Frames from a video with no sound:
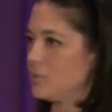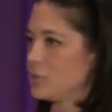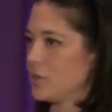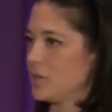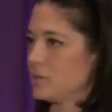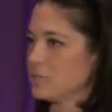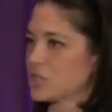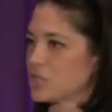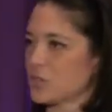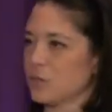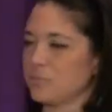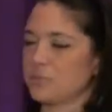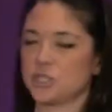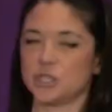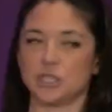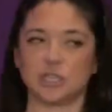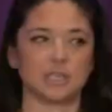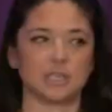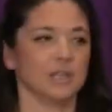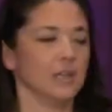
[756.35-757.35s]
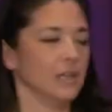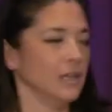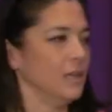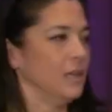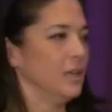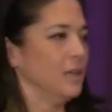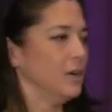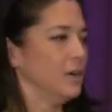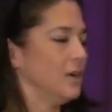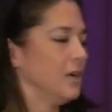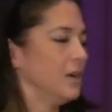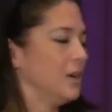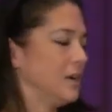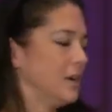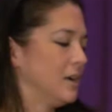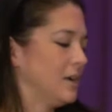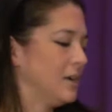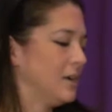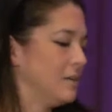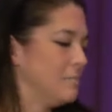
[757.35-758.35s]
Transcription
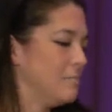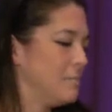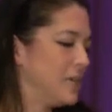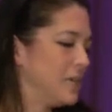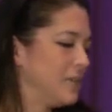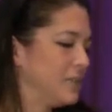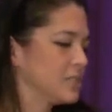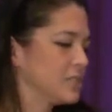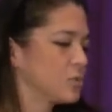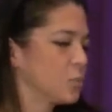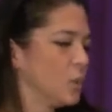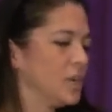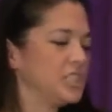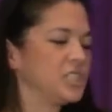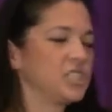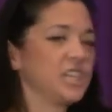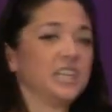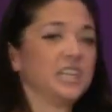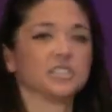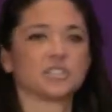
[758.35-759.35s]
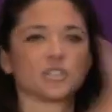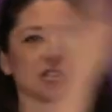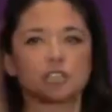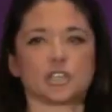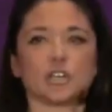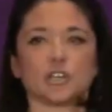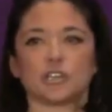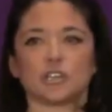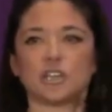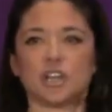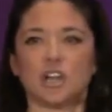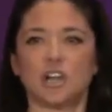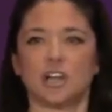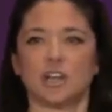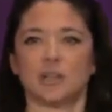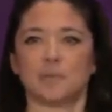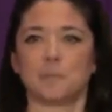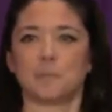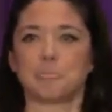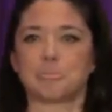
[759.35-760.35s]
means what genes are turned
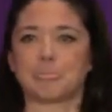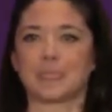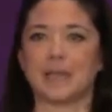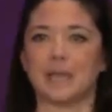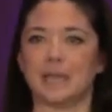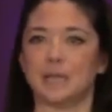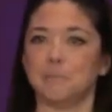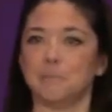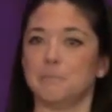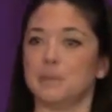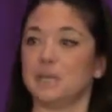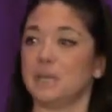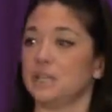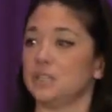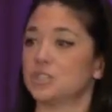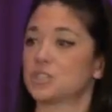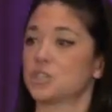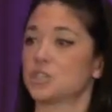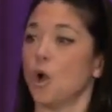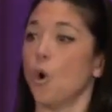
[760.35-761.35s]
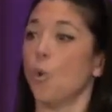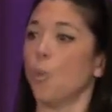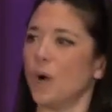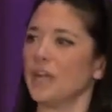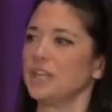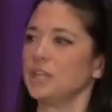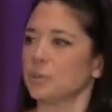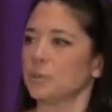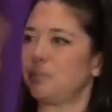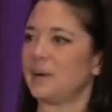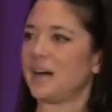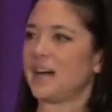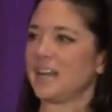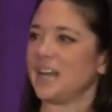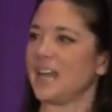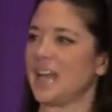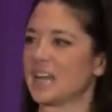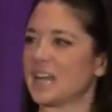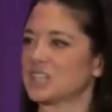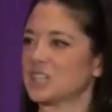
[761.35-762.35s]
on. It means what your
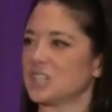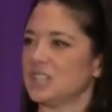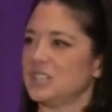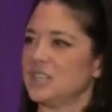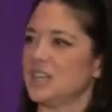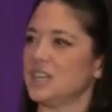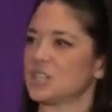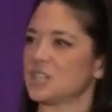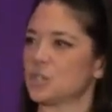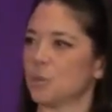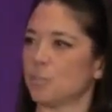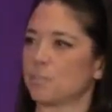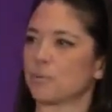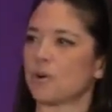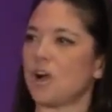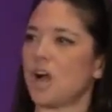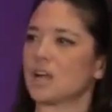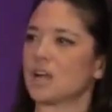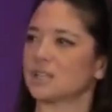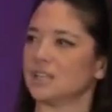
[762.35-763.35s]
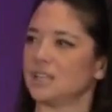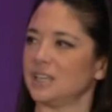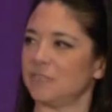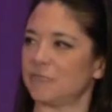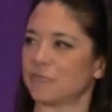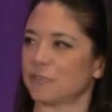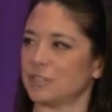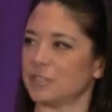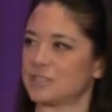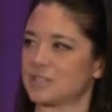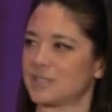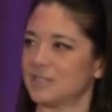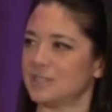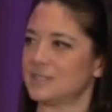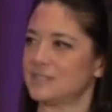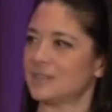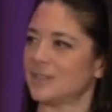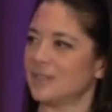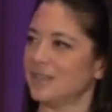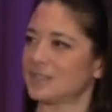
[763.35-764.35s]
body actually does. So broccoli, for
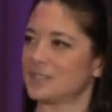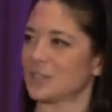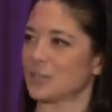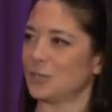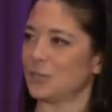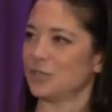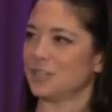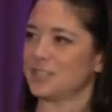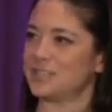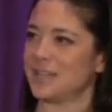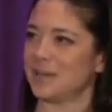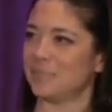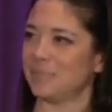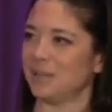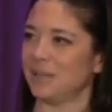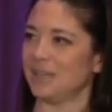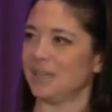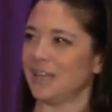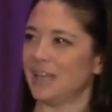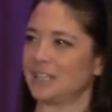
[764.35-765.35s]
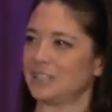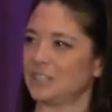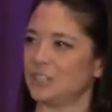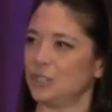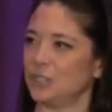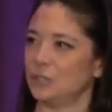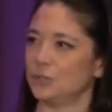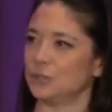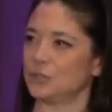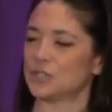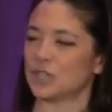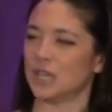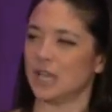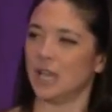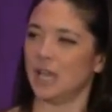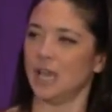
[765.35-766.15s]
instance, it's a good example I like to use.